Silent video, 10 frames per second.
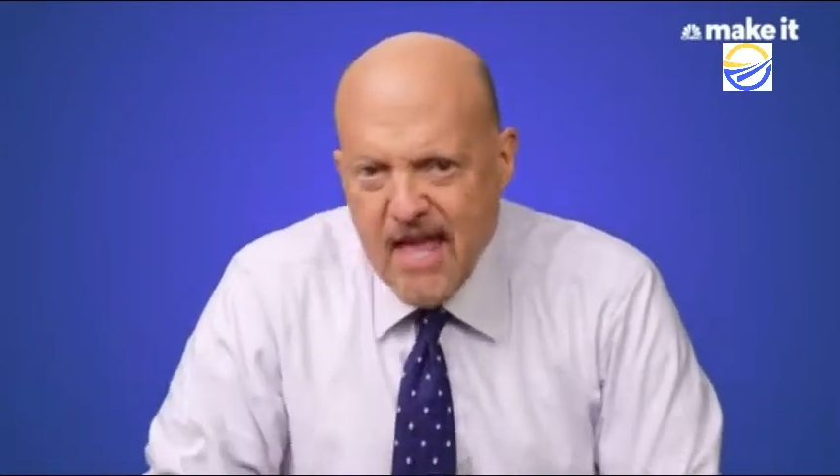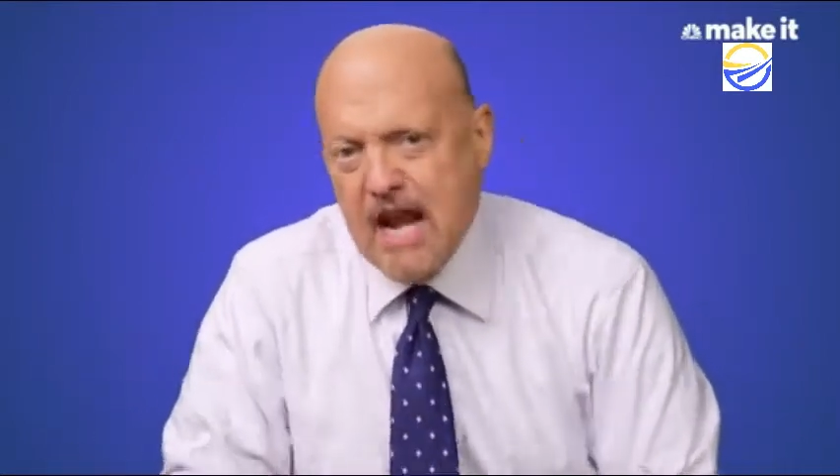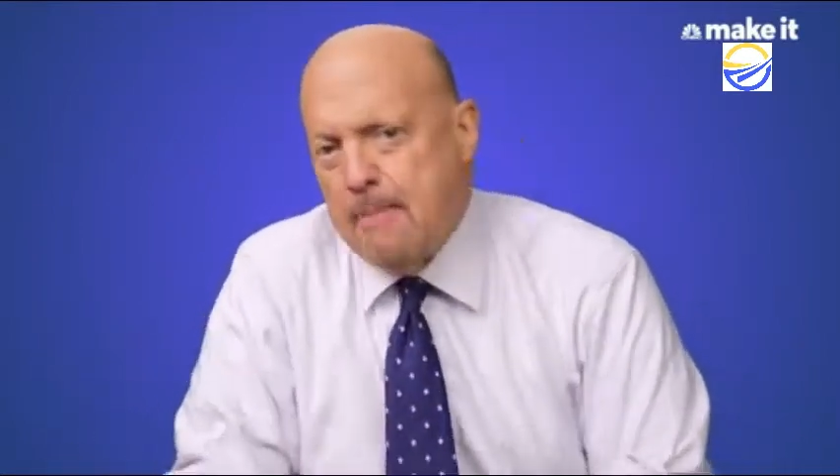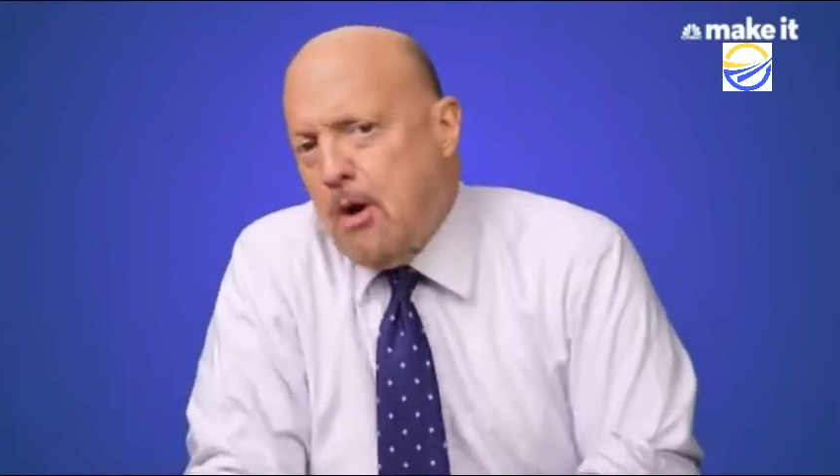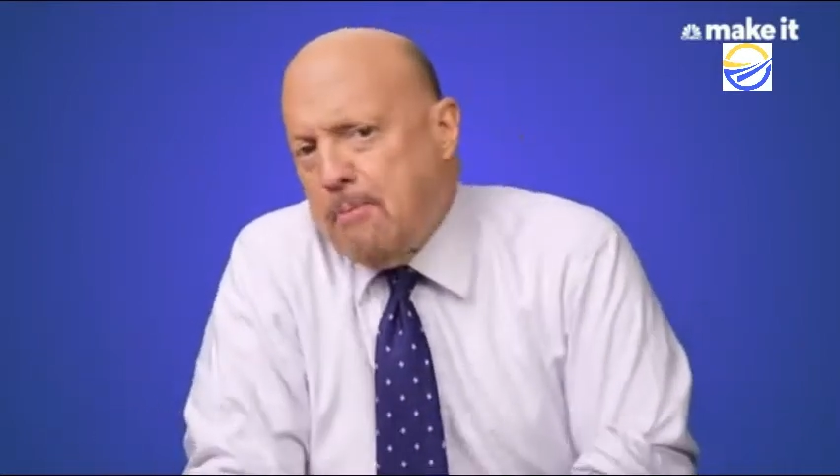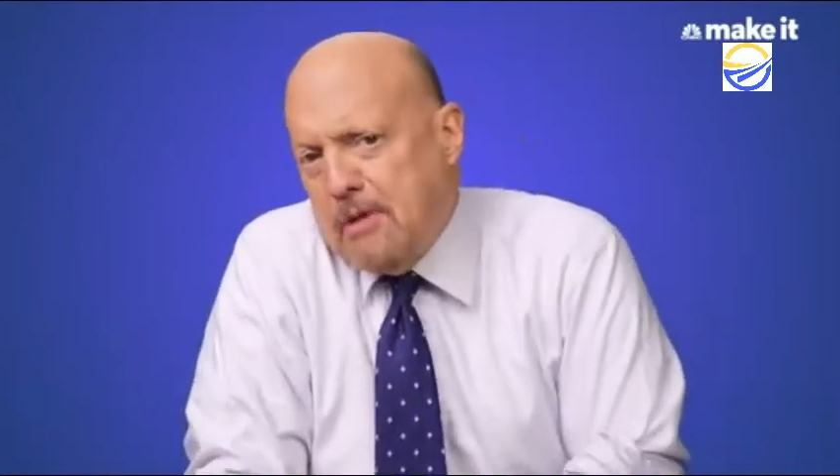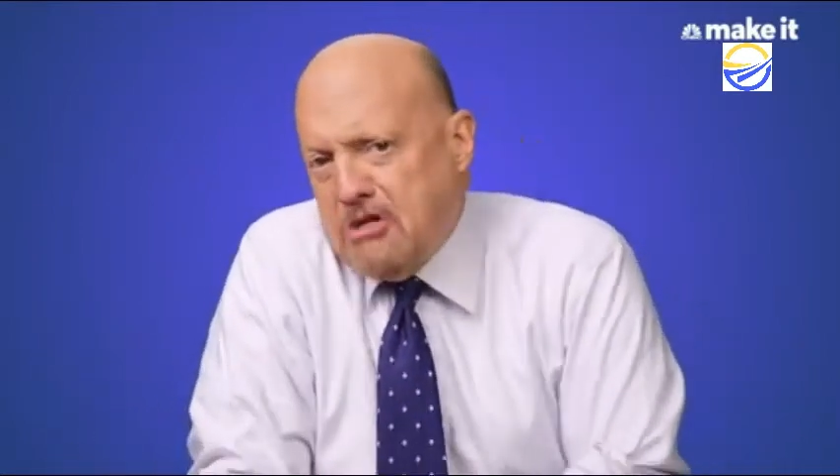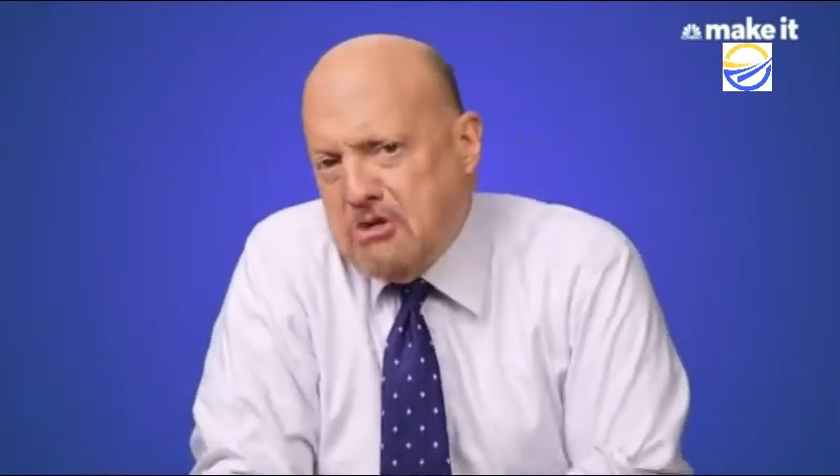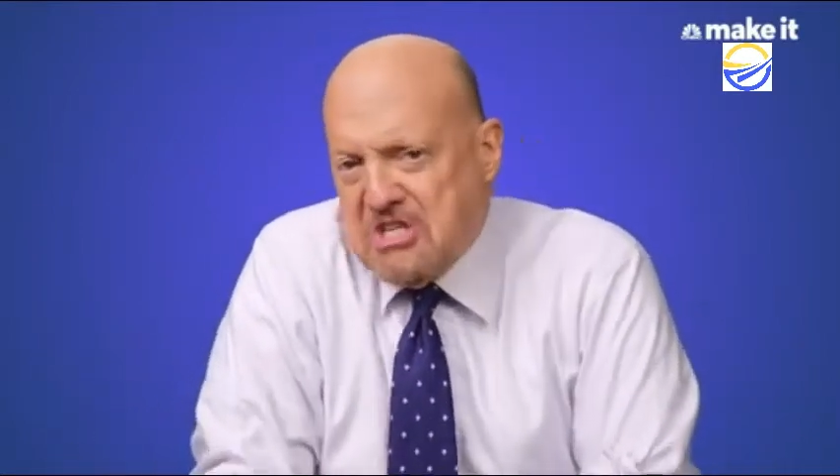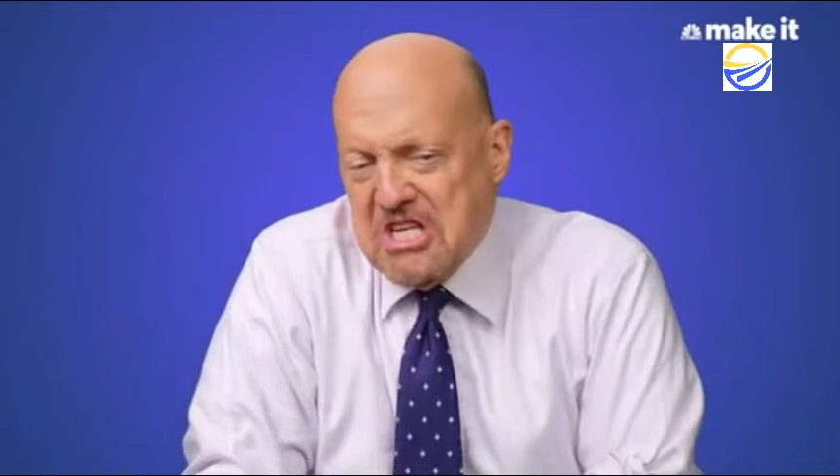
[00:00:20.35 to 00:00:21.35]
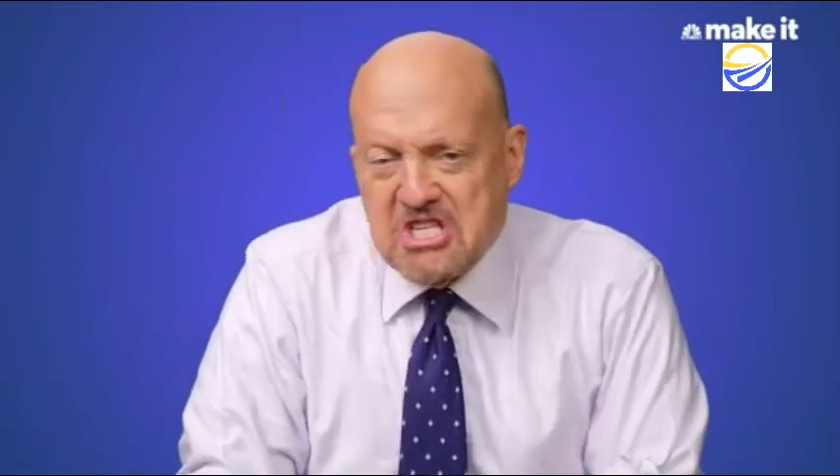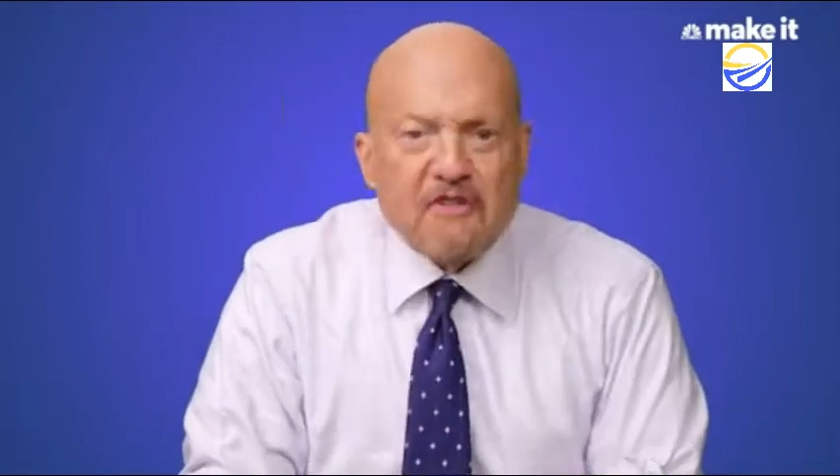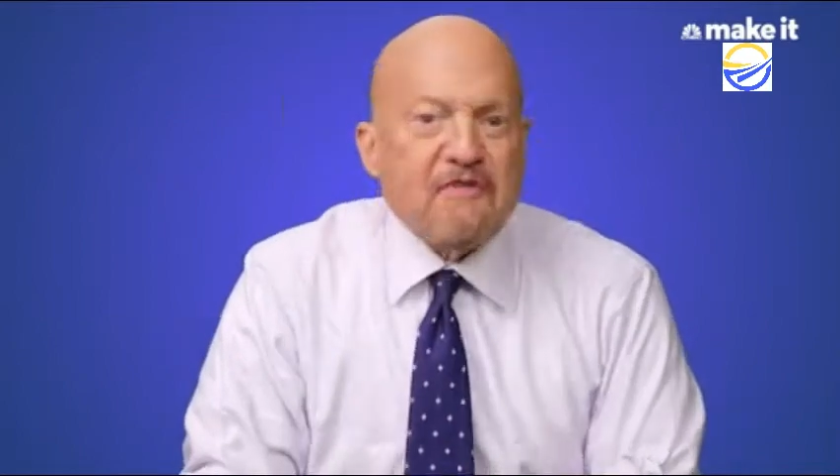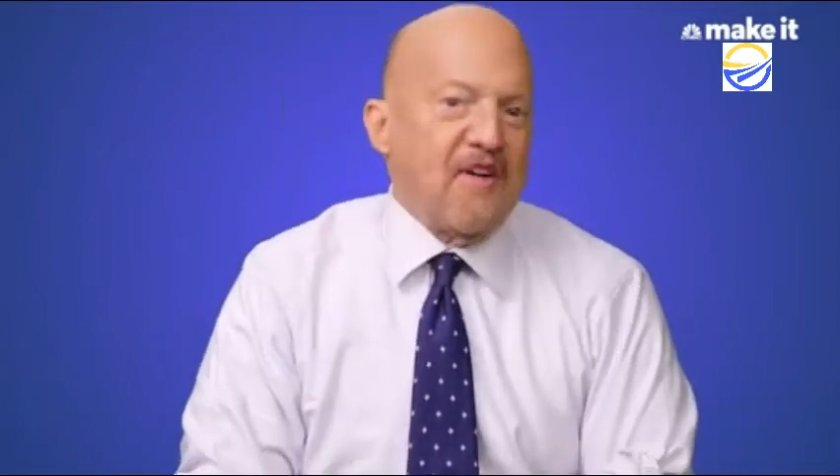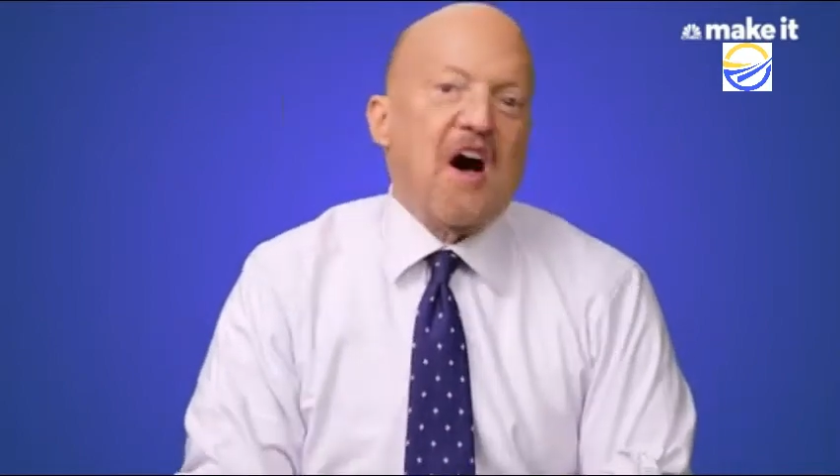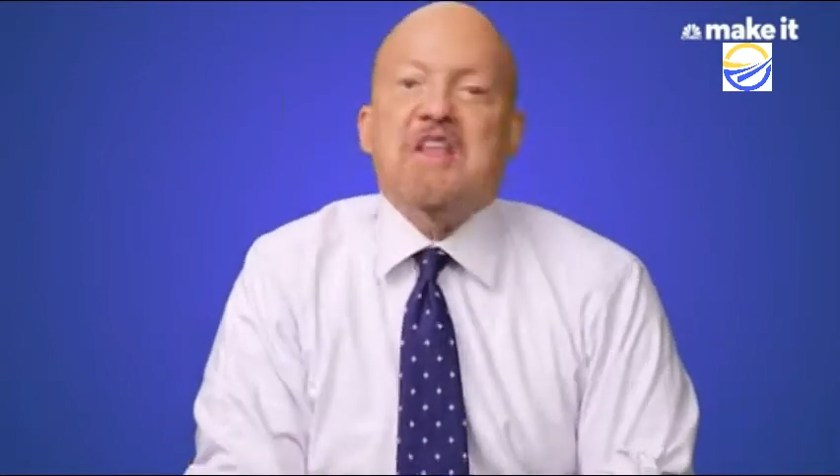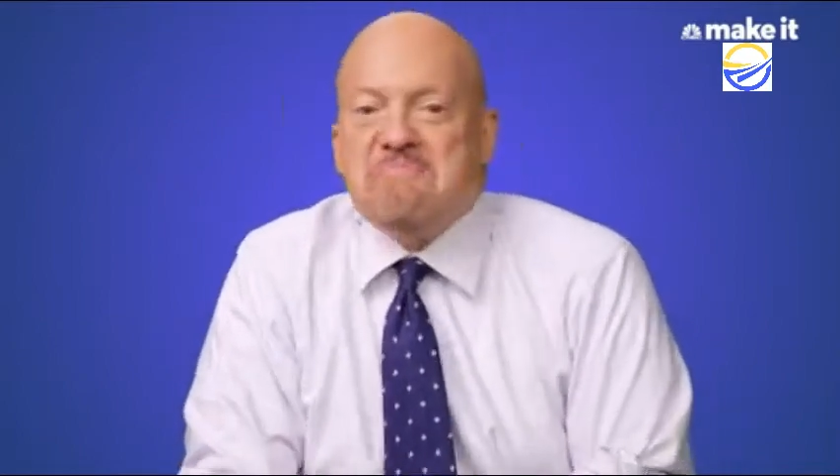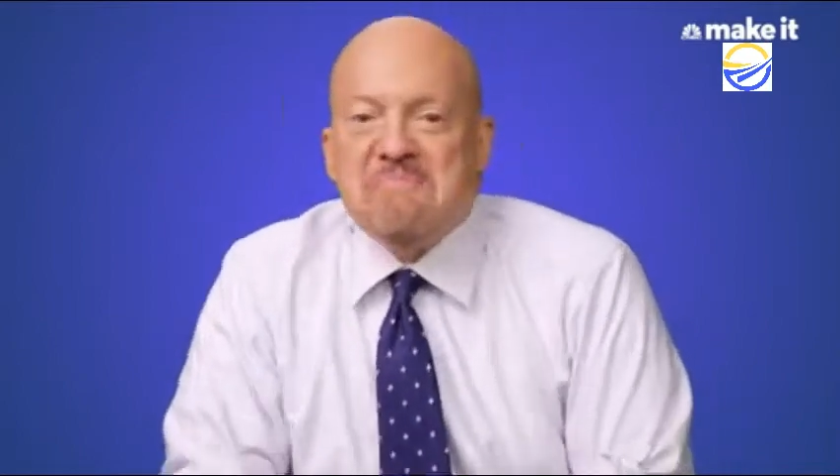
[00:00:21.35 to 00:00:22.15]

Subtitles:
and I bought bleacher seats. They're fun.